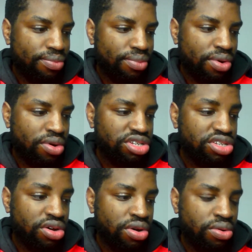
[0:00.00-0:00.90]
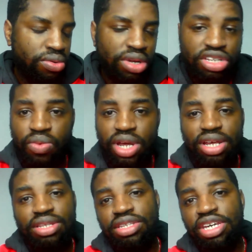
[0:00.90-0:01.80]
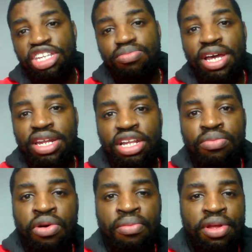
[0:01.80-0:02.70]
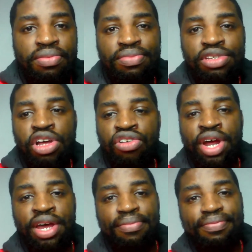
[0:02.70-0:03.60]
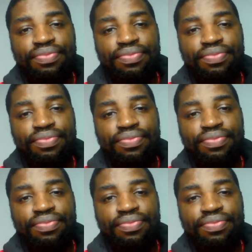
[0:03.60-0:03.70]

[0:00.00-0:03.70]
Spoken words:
Also, it's the way that the team's playing at the moment. It's not great.